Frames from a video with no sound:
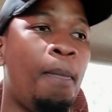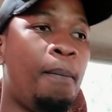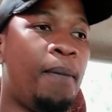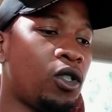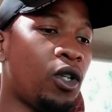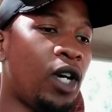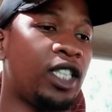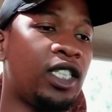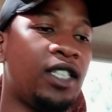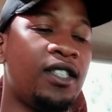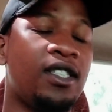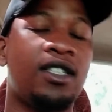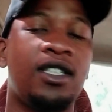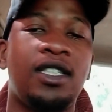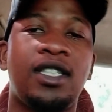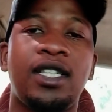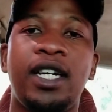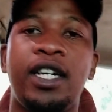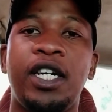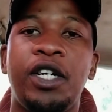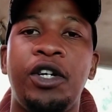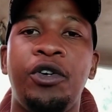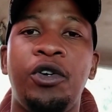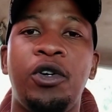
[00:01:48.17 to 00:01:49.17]
So I just
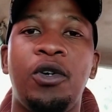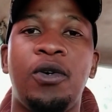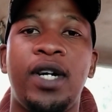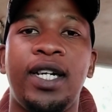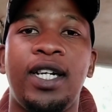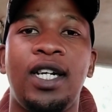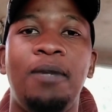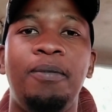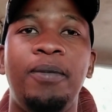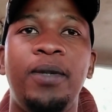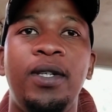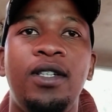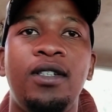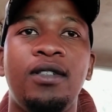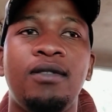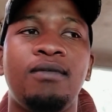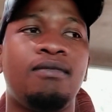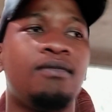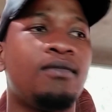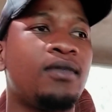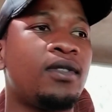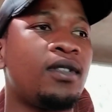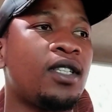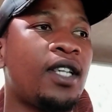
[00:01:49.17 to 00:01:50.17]
decided, you know what, let me
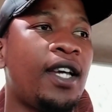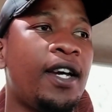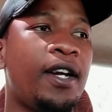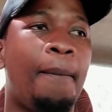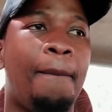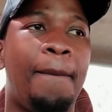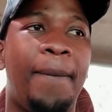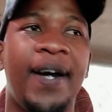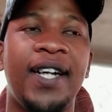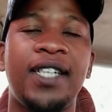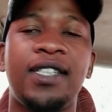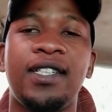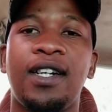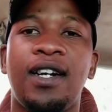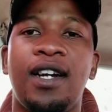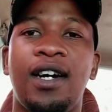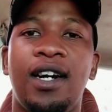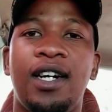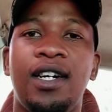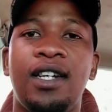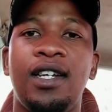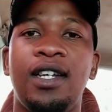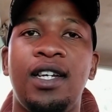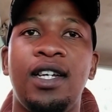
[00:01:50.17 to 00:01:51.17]
get a budget
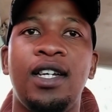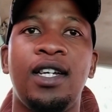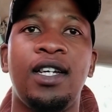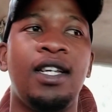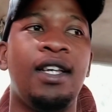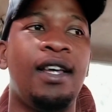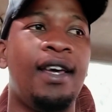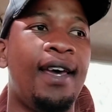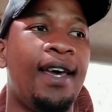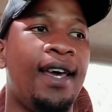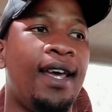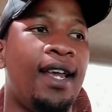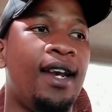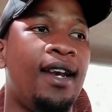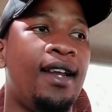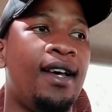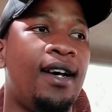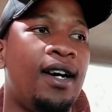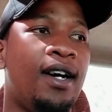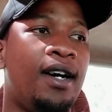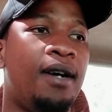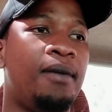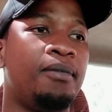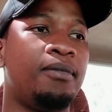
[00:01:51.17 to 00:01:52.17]
car
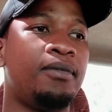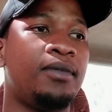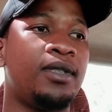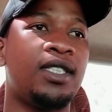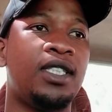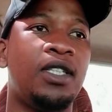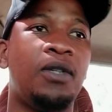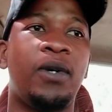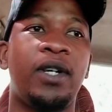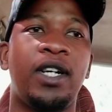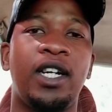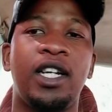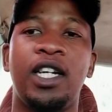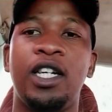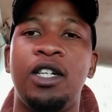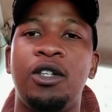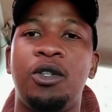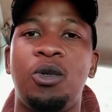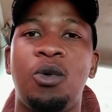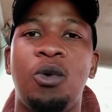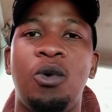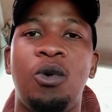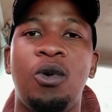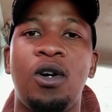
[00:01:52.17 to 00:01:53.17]
and see what I can
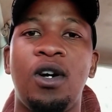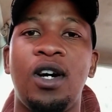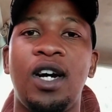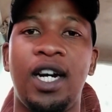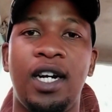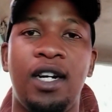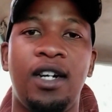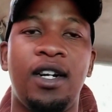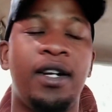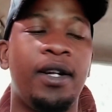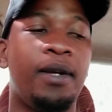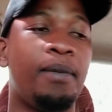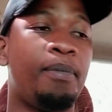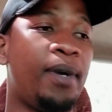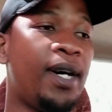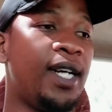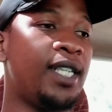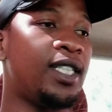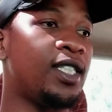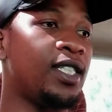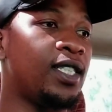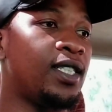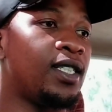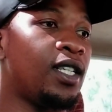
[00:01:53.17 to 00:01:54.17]
do under the
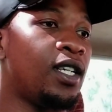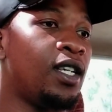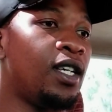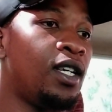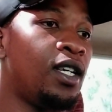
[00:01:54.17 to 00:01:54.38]
budget.